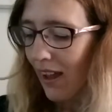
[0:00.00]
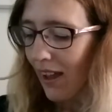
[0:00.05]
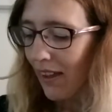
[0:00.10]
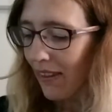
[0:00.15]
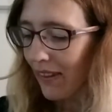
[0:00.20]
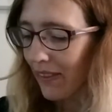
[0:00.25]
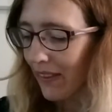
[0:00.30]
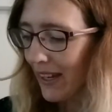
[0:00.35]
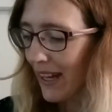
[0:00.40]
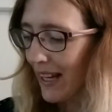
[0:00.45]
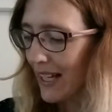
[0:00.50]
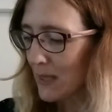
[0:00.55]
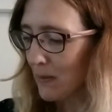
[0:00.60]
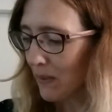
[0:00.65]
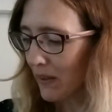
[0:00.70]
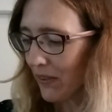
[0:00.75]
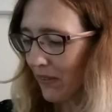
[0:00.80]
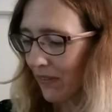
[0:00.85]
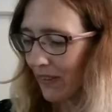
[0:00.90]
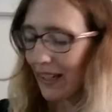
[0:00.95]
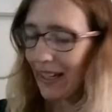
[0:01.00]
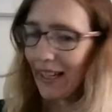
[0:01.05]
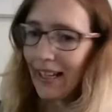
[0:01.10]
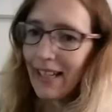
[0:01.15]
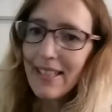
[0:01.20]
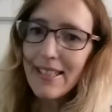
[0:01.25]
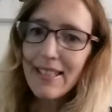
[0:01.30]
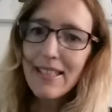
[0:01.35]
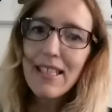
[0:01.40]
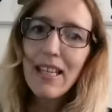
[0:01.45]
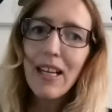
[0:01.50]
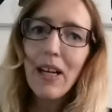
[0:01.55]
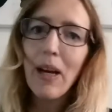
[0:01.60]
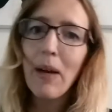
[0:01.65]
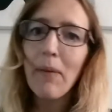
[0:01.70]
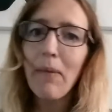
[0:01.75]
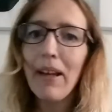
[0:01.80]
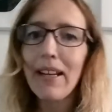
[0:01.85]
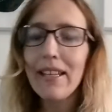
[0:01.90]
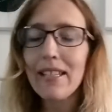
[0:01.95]
Then the next one on the list, I
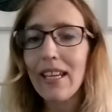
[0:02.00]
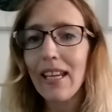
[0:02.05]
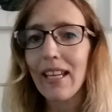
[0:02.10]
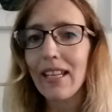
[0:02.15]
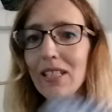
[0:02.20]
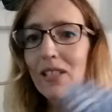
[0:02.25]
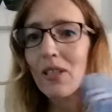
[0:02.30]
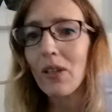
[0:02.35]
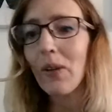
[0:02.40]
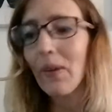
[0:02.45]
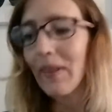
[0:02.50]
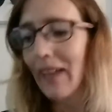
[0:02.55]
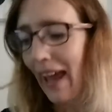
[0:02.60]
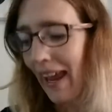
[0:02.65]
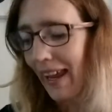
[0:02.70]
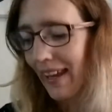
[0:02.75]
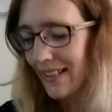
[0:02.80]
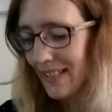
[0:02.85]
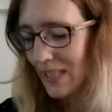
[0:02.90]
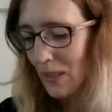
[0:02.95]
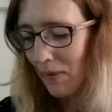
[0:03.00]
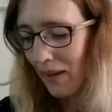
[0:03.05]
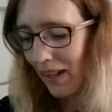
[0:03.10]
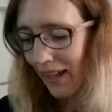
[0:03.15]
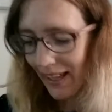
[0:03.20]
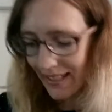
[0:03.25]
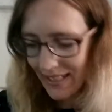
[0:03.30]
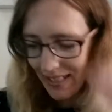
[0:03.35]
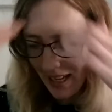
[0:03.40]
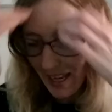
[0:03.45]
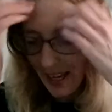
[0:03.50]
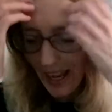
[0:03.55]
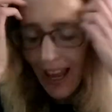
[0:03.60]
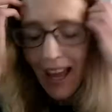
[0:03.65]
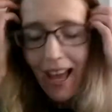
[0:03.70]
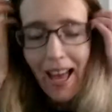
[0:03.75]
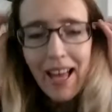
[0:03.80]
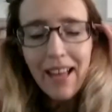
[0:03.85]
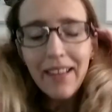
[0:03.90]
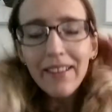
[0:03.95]
went into Gay is the
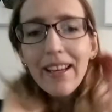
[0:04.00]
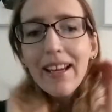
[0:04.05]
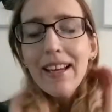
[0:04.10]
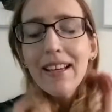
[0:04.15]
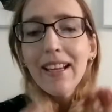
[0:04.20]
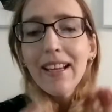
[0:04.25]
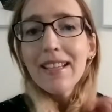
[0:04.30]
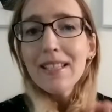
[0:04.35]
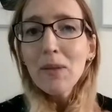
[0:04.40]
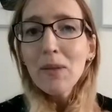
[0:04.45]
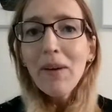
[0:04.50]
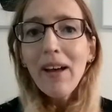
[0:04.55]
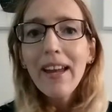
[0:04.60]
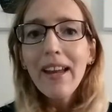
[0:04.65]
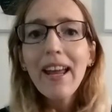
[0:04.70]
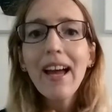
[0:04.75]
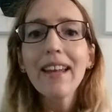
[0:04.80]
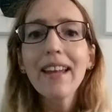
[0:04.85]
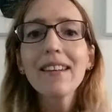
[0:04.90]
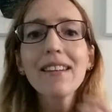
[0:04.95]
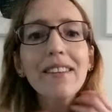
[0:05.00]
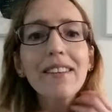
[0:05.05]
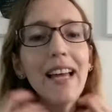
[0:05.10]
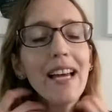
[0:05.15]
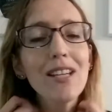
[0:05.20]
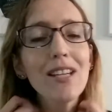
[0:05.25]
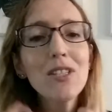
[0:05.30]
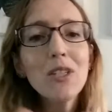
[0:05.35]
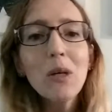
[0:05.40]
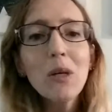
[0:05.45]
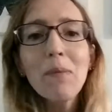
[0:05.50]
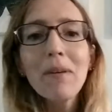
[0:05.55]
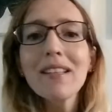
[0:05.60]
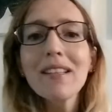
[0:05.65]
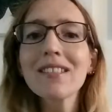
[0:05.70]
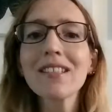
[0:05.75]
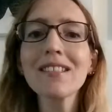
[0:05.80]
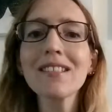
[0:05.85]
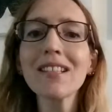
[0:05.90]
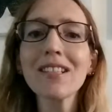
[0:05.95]
Word. Gay is the Word, and that shop is
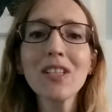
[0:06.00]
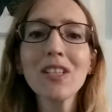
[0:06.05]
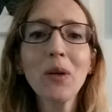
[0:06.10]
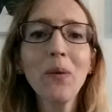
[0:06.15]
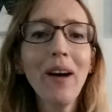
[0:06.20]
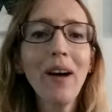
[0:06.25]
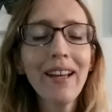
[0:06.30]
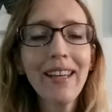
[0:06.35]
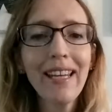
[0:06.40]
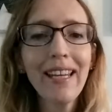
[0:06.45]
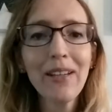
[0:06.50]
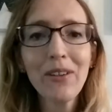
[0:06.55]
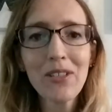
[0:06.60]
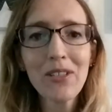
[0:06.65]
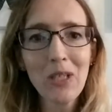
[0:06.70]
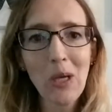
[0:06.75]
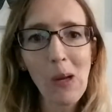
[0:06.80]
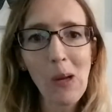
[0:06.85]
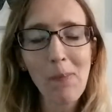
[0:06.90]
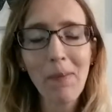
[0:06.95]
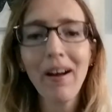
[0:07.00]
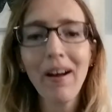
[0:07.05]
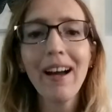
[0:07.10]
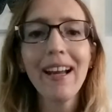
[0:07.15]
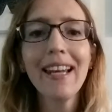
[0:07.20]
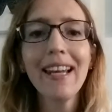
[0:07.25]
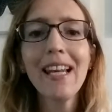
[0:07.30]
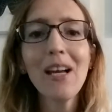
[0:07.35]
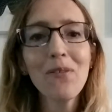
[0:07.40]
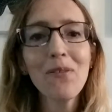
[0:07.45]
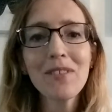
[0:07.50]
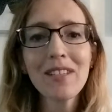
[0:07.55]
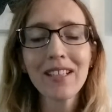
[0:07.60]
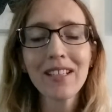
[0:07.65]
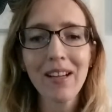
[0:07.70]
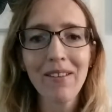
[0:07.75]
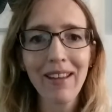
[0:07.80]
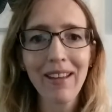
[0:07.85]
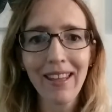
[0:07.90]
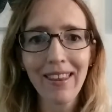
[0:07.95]
just such a quirky little shop. I loved
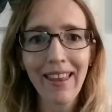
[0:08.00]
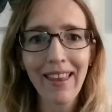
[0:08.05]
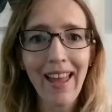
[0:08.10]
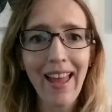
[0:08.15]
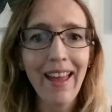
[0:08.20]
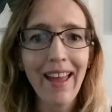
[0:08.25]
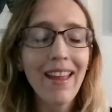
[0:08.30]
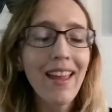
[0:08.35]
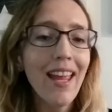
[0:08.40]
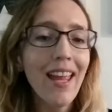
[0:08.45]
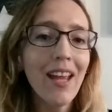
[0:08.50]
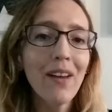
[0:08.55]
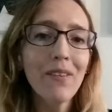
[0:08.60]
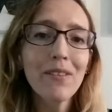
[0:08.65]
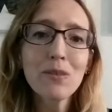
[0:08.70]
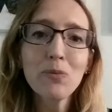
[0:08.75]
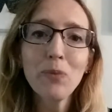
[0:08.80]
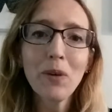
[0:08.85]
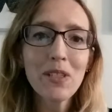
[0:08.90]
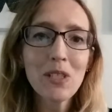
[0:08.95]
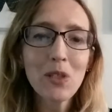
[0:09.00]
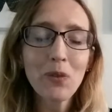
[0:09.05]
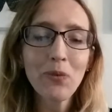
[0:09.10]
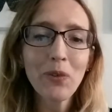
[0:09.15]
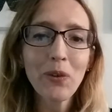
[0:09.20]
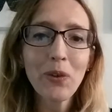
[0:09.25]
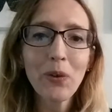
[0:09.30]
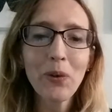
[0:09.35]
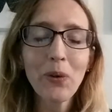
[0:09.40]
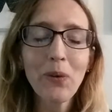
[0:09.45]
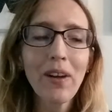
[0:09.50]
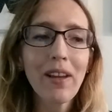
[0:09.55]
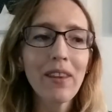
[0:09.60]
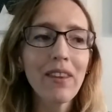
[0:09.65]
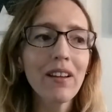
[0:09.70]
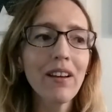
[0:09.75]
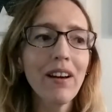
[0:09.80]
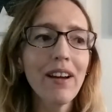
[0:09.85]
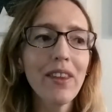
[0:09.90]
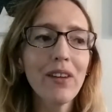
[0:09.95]
going in there. It was wonderful. The
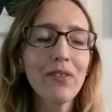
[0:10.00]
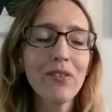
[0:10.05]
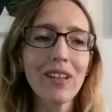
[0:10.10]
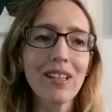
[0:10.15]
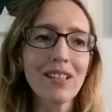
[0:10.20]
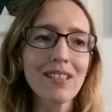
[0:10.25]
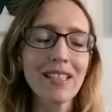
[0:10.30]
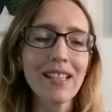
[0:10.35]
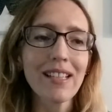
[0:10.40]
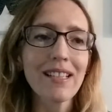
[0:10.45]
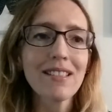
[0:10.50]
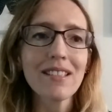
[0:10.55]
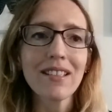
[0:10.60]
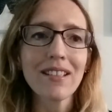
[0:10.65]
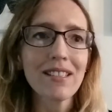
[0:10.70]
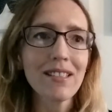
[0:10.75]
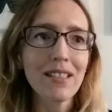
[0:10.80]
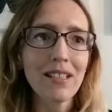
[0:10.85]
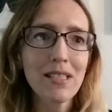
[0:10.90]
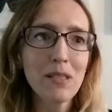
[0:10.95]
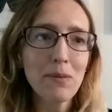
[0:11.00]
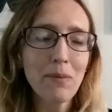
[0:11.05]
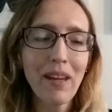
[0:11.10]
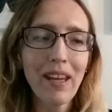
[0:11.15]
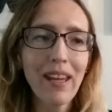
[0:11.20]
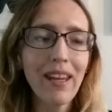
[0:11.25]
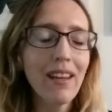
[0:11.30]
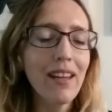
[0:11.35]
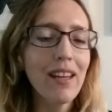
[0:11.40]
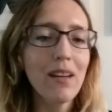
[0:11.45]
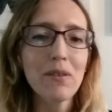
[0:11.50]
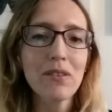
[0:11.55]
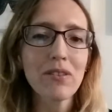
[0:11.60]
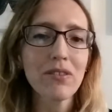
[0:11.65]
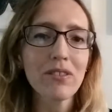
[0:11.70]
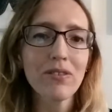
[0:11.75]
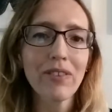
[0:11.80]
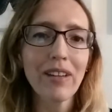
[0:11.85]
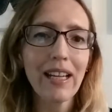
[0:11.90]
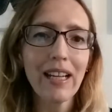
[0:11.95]
guy that runs it is so sweet. He was
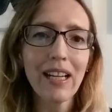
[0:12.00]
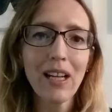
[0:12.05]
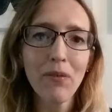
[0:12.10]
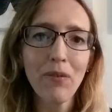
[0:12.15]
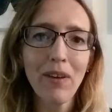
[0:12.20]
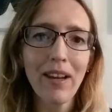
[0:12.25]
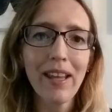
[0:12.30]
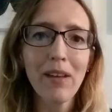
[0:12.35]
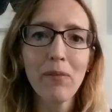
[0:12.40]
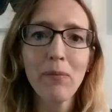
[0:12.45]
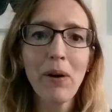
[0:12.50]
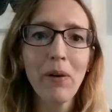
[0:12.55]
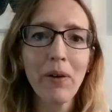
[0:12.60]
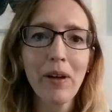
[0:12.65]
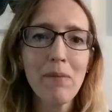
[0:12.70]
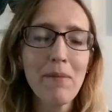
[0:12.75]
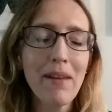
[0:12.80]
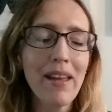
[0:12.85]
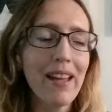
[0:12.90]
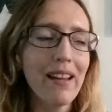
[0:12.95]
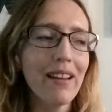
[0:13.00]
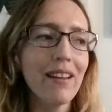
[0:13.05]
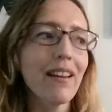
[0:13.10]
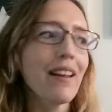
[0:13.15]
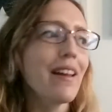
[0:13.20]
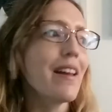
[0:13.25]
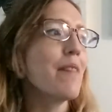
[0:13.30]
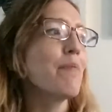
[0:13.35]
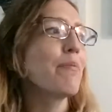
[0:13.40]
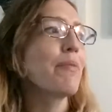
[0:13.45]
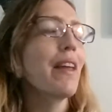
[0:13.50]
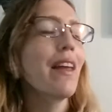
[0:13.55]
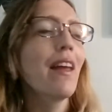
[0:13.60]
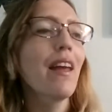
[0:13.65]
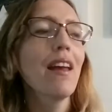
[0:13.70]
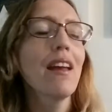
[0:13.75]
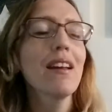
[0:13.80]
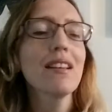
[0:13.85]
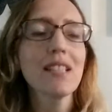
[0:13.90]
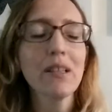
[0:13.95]
just really lovely and welcoming,
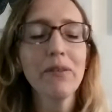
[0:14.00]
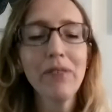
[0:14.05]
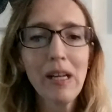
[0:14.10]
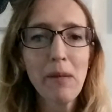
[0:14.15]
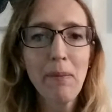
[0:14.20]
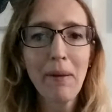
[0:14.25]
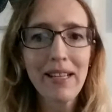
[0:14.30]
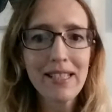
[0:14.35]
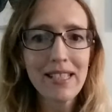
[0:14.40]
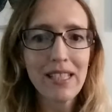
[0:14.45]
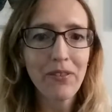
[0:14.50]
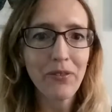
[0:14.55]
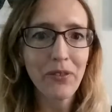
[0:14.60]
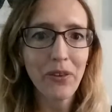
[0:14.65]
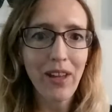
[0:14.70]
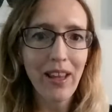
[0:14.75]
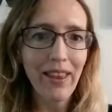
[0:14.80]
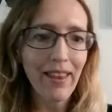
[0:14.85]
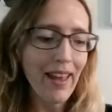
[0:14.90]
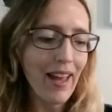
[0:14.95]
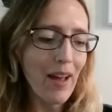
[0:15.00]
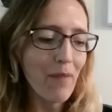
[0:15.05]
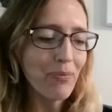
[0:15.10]
so really pleased to have gone in there.